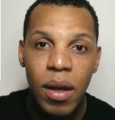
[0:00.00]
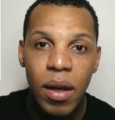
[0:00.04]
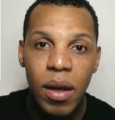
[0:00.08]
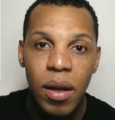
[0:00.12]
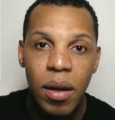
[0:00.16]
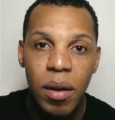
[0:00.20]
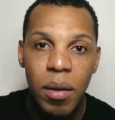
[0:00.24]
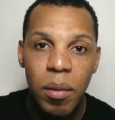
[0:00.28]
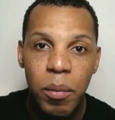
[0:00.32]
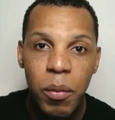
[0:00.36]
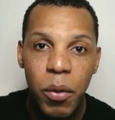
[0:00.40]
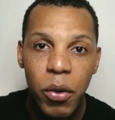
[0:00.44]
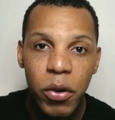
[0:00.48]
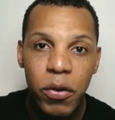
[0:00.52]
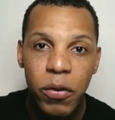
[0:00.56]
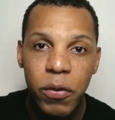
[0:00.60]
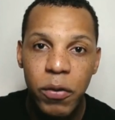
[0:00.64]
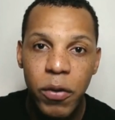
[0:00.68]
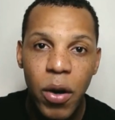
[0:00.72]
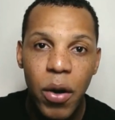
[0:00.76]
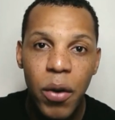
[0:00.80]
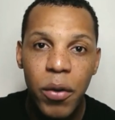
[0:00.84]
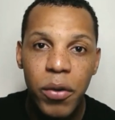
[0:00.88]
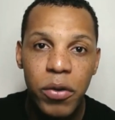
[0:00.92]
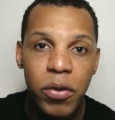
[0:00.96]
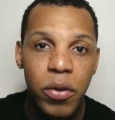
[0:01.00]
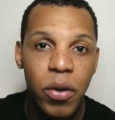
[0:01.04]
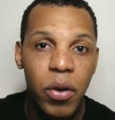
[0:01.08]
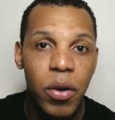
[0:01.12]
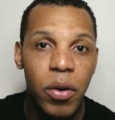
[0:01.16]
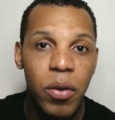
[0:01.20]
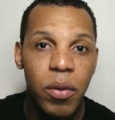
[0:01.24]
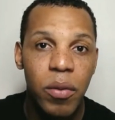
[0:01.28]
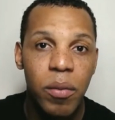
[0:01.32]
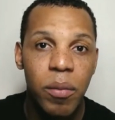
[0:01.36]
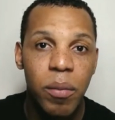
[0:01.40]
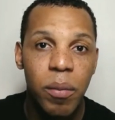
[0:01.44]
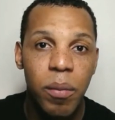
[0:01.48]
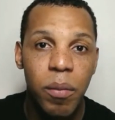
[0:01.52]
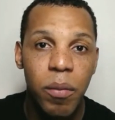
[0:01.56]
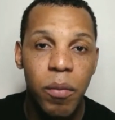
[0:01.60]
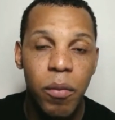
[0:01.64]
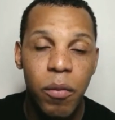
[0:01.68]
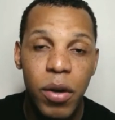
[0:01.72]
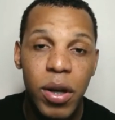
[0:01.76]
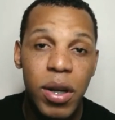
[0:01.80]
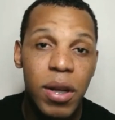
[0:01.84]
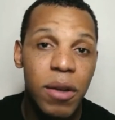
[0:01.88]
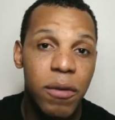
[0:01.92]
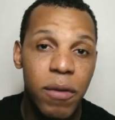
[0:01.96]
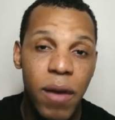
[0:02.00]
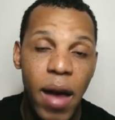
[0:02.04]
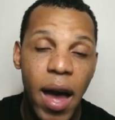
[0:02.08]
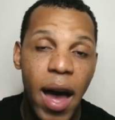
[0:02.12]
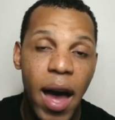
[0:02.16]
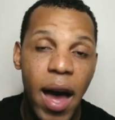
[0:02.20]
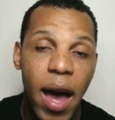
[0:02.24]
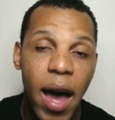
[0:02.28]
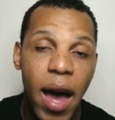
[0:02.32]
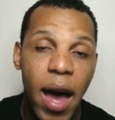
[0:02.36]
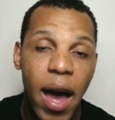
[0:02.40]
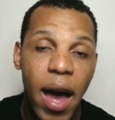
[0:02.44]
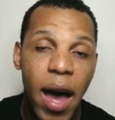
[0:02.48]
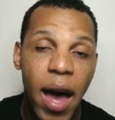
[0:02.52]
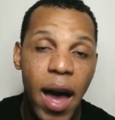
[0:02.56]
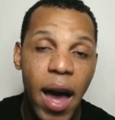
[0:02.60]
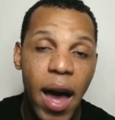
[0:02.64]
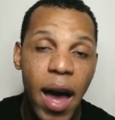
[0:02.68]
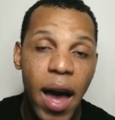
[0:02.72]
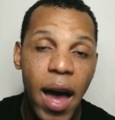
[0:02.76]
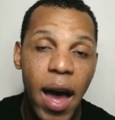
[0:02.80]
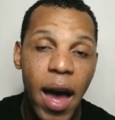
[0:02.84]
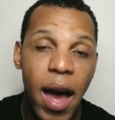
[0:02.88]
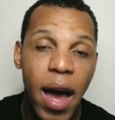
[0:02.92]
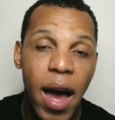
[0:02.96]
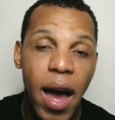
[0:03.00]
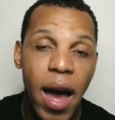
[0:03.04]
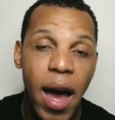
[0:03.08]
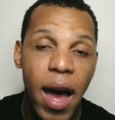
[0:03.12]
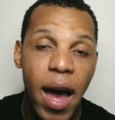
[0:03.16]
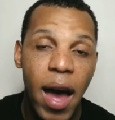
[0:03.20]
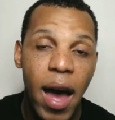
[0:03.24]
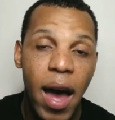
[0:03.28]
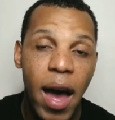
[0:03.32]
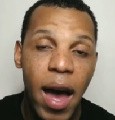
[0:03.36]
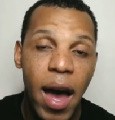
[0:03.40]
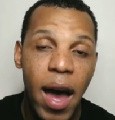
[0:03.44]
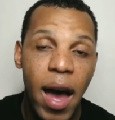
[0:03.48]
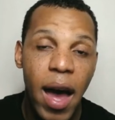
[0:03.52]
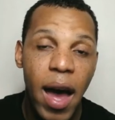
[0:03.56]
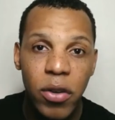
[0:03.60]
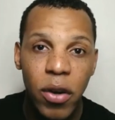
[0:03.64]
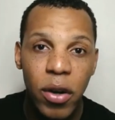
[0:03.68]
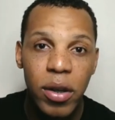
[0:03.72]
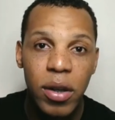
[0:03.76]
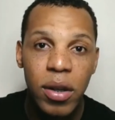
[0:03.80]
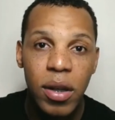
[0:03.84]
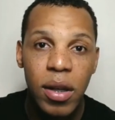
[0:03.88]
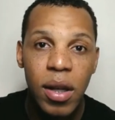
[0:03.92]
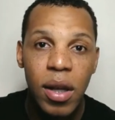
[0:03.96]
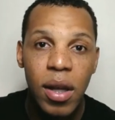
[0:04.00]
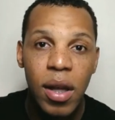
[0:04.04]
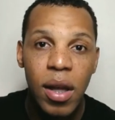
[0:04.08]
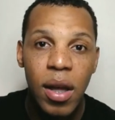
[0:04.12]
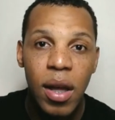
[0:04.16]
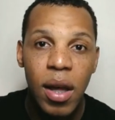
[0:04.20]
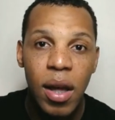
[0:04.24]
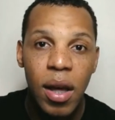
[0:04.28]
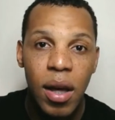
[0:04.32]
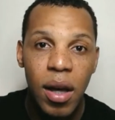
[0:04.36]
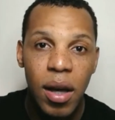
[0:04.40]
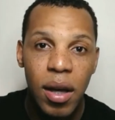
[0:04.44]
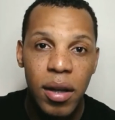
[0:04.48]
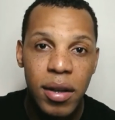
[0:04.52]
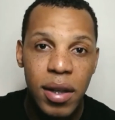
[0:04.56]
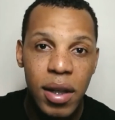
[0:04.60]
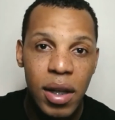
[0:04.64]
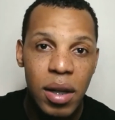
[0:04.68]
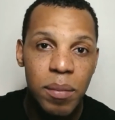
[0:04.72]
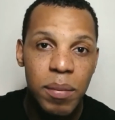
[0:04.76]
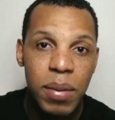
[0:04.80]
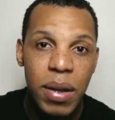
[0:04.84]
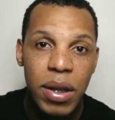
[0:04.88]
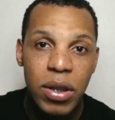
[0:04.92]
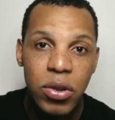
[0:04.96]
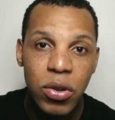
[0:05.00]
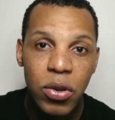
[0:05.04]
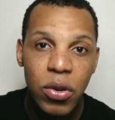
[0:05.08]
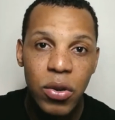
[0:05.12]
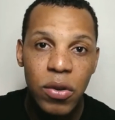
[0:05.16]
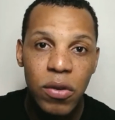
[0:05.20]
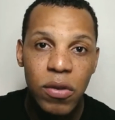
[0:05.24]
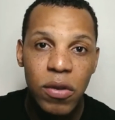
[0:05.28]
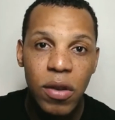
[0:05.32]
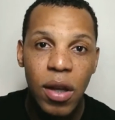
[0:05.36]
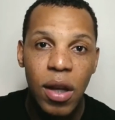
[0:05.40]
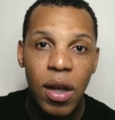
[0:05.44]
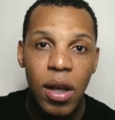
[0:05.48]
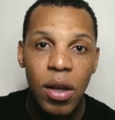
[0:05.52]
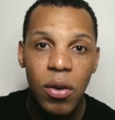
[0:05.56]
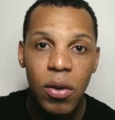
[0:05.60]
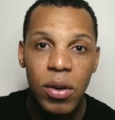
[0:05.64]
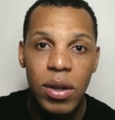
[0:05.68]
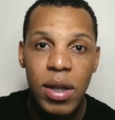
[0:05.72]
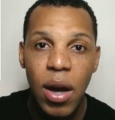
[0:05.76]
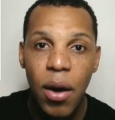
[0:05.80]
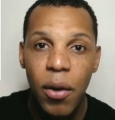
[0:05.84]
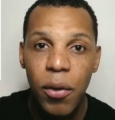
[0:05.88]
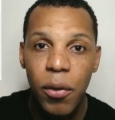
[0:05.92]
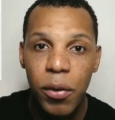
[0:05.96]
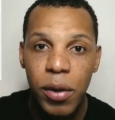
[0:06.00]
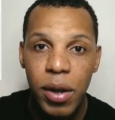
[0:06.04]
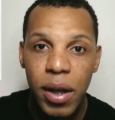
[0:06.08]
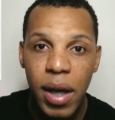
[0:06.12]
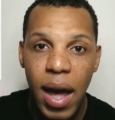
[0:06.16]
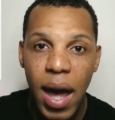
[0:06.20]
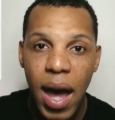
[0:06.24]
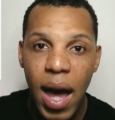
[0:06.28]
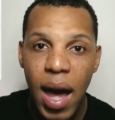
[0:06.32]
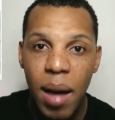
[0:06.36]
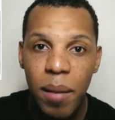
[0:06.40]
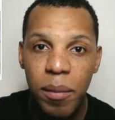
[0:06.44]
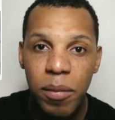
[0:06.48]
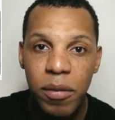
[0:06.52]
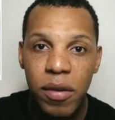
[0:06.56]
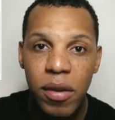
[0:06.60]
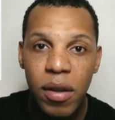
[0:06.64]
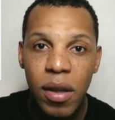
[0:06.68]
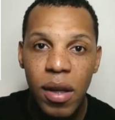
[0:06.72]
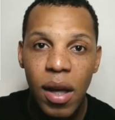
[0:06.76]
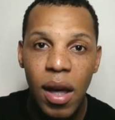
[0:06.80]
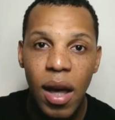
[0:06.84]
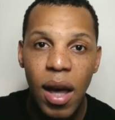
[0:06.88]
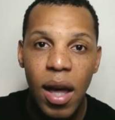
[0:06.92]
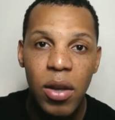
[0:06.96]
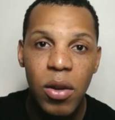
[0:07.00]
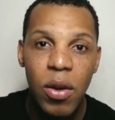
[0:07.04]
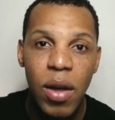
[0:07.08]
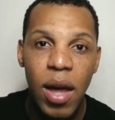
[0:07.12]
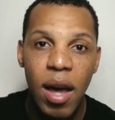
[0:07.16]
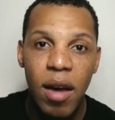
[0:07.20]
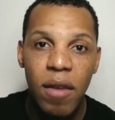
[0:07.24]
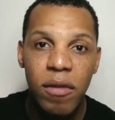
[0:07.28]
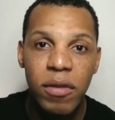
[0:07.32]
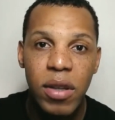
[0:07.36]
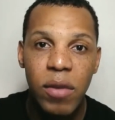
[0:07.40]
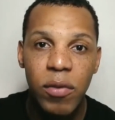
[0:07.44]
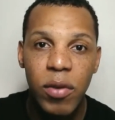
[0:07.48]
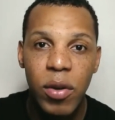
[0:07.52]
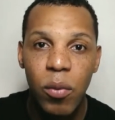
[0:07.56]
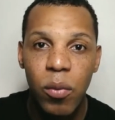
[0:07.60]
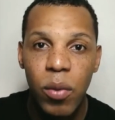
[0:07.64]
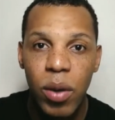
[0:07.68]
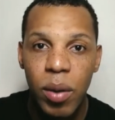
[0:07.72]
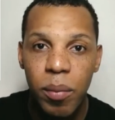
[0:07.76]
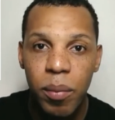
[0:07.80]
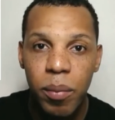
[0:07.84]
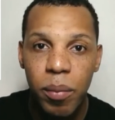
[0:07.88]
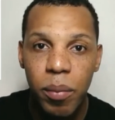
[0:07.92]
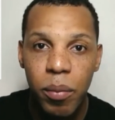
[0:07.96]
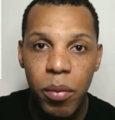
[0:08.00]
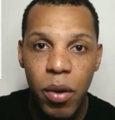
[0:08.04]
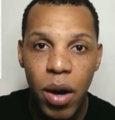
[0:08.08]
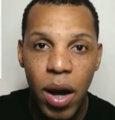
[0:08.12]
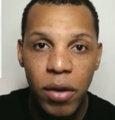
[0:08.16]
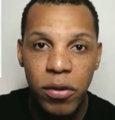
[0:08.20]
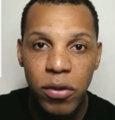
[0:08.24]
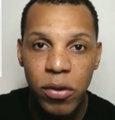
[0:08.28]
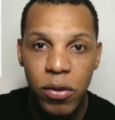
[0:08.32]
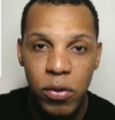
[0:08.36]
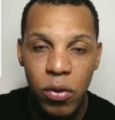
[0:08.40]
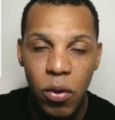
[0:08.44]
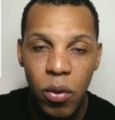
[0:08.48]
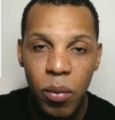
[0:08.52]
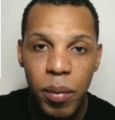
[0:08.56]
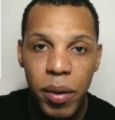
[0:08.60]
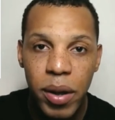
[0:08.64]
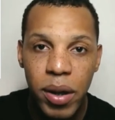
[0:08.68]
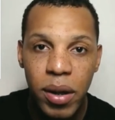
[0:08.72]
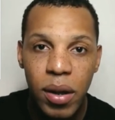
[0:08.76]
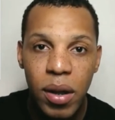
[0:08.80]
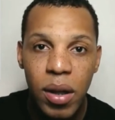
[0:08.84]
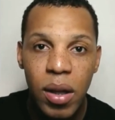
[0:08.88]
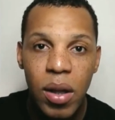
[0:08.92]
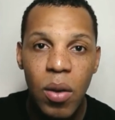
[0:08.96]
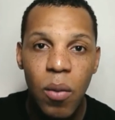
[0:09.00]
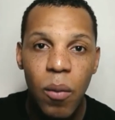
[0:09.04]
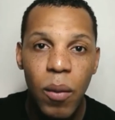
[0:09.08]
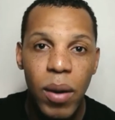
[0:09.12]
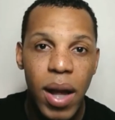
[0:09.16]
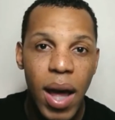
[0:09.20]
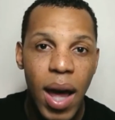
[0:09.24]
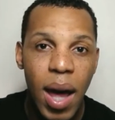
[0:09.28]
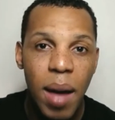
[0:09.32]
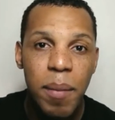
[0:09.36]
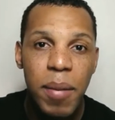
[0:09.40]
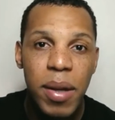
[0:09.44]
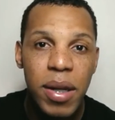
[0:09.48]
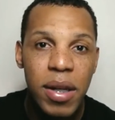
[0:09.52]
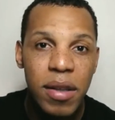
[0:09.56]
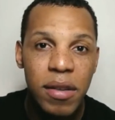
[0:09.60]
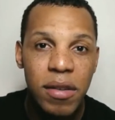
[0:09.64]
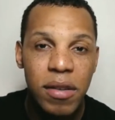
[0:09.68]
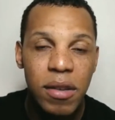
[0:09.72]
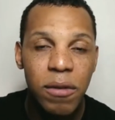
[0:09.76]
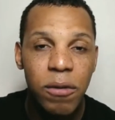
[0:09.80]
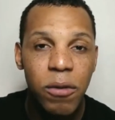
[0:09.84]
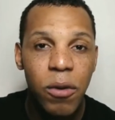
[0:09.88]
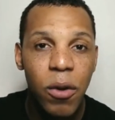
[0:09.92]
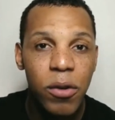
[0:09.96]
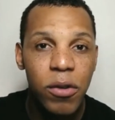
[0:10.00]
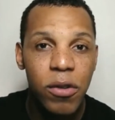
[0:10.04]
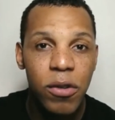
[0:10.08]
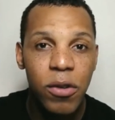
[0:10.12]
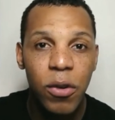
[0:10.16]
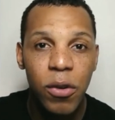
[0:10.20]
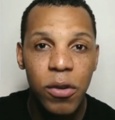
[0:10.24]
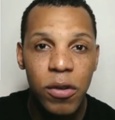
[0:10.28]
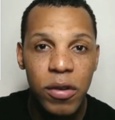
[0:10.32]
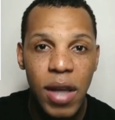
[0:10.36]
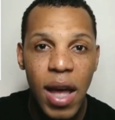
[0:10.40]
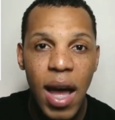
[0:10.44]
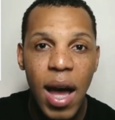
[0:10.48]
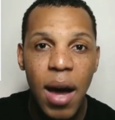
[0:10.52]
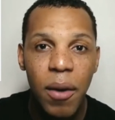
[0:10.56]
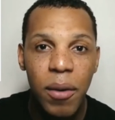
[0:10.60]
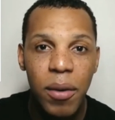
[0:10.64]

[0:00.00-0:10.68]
Most phones are really fast, but however, once you start taking pictures, you're downloading apps, and you have different web browsers open, what happens is the phone slows down.